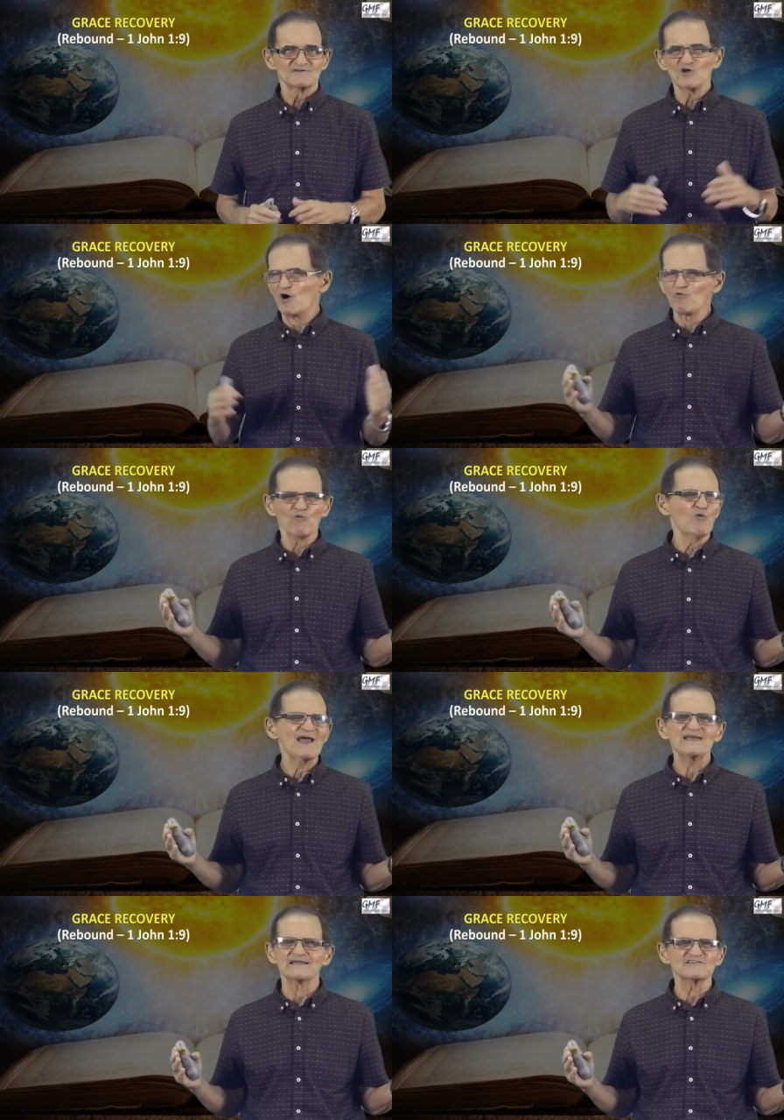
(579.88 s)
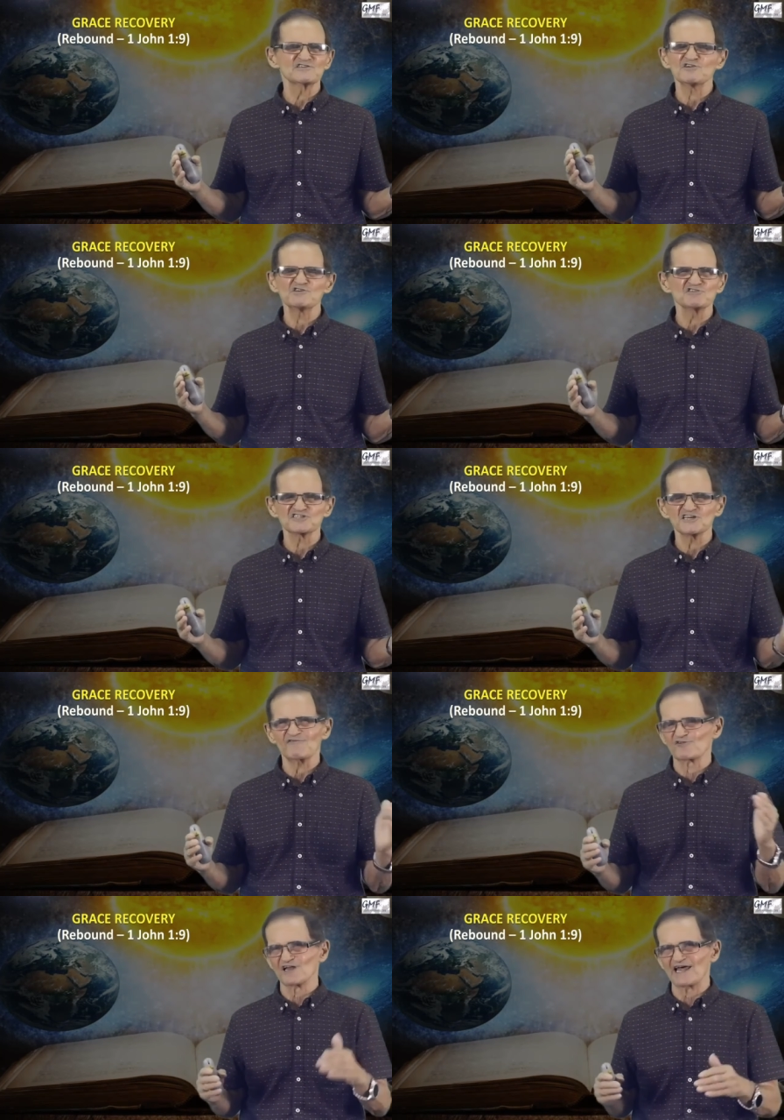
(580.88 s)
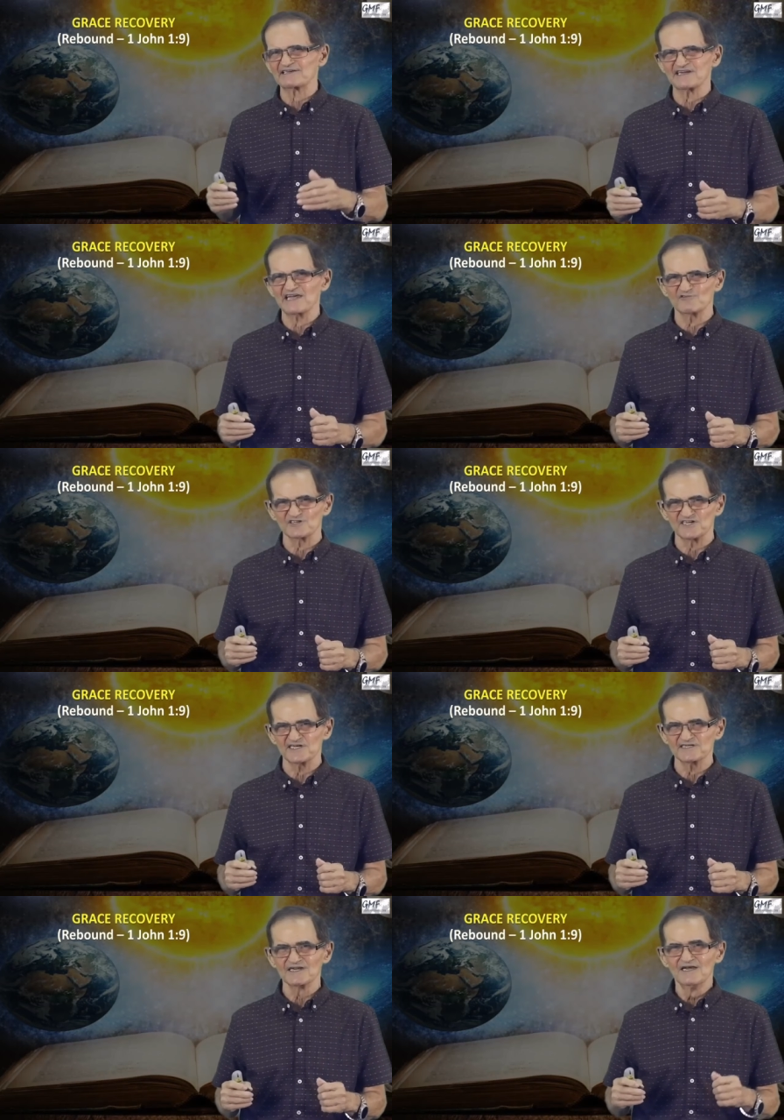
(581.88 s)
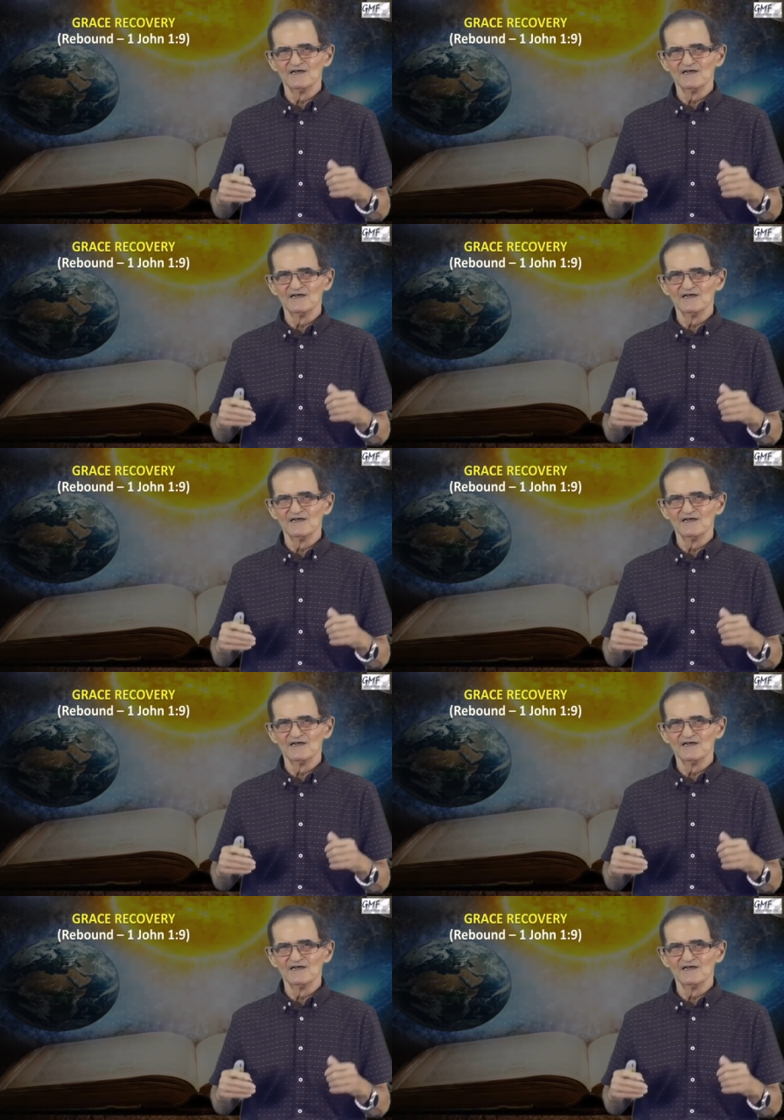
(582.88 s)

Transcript: Don't wait until you suffer like David did.